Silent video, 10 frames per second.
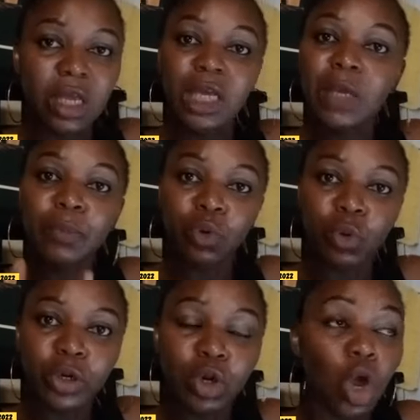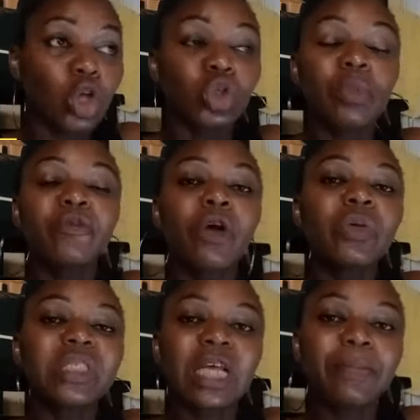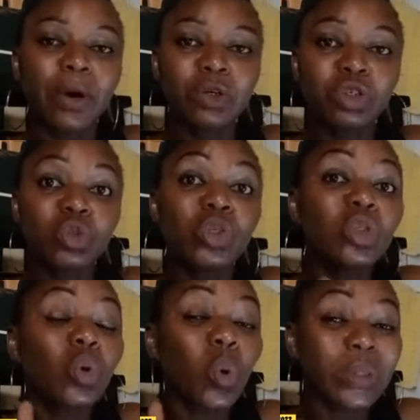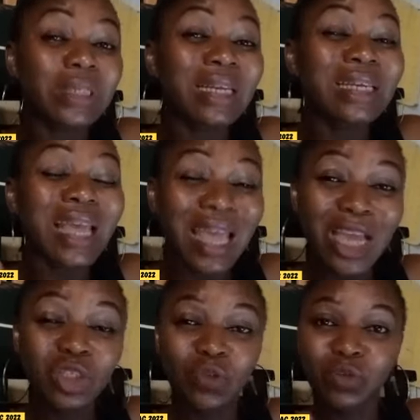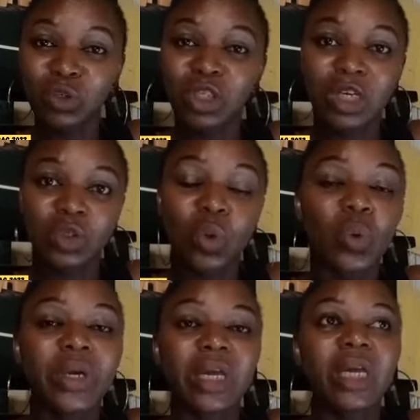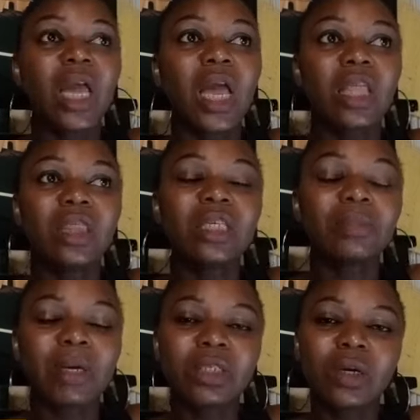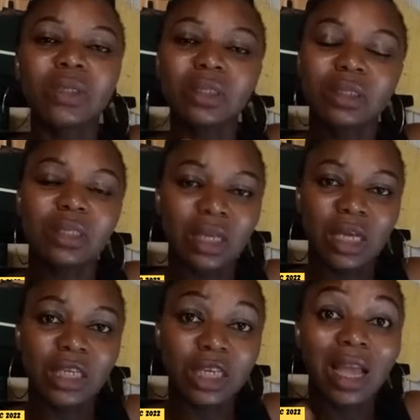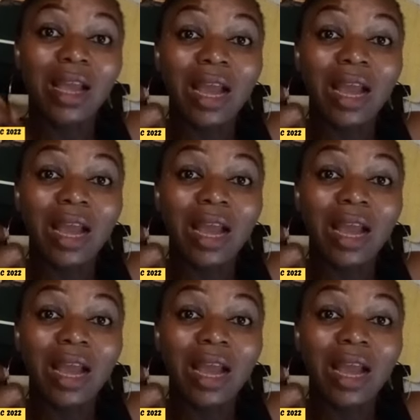Keep going. So before you set boundaries, you need to consider the age of your child. Okay, this is my child. This is the age.